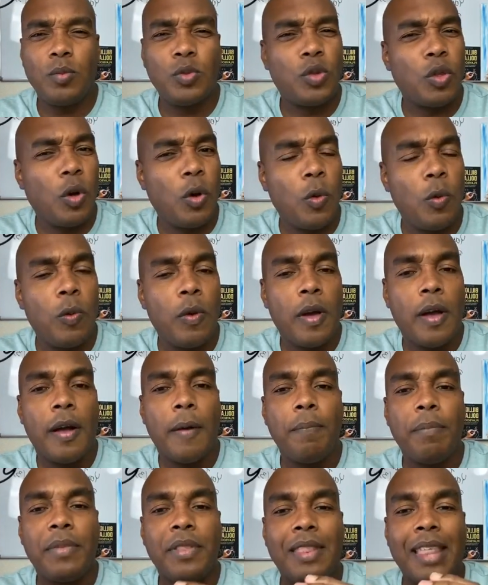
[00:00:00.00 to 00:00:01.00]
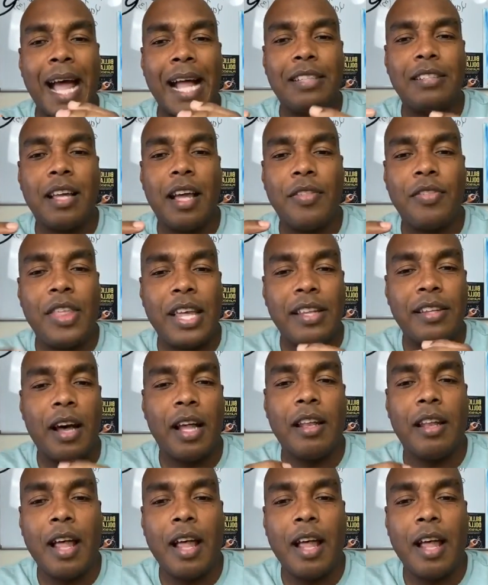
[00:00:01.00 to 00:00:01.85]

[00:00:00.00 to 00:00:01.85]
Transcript: So that's I think